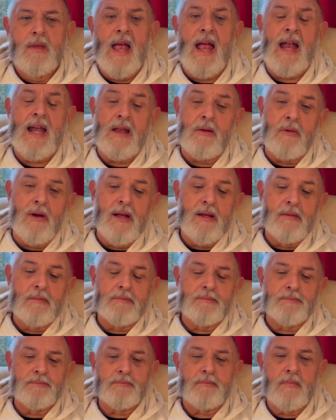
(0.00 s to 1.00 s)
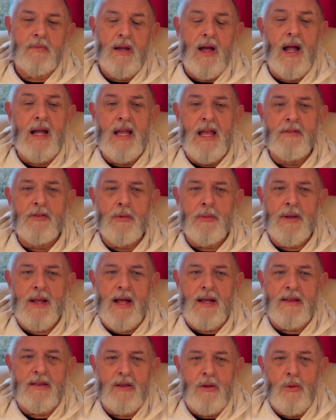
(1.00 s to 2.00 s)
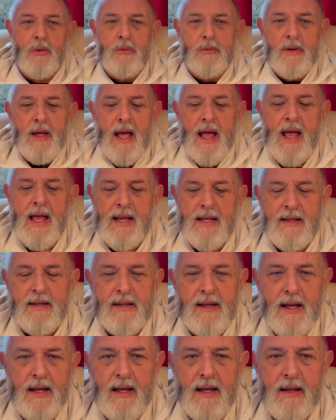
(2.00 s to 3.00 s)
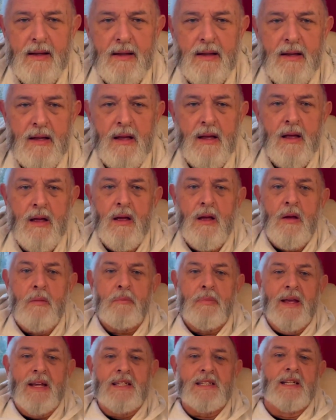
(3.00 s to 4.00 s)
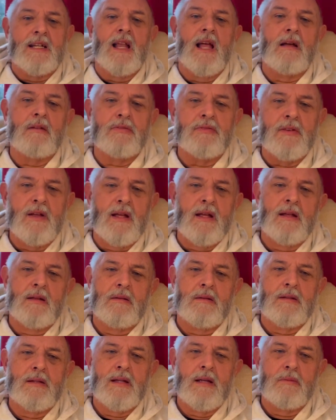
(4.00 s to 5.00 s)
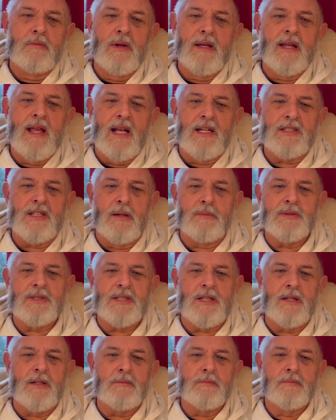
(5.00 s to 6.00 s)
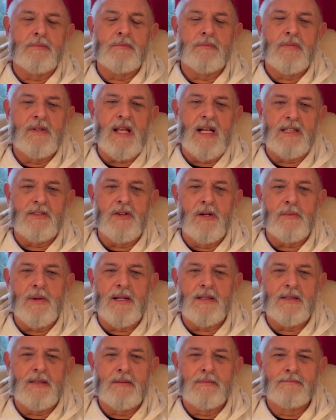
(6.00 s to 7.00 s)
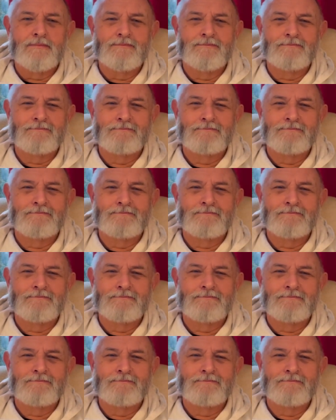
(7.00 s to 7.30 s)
Anyway, I leave you with that thought and peace and love and we'll catch up soon. Thanks very much.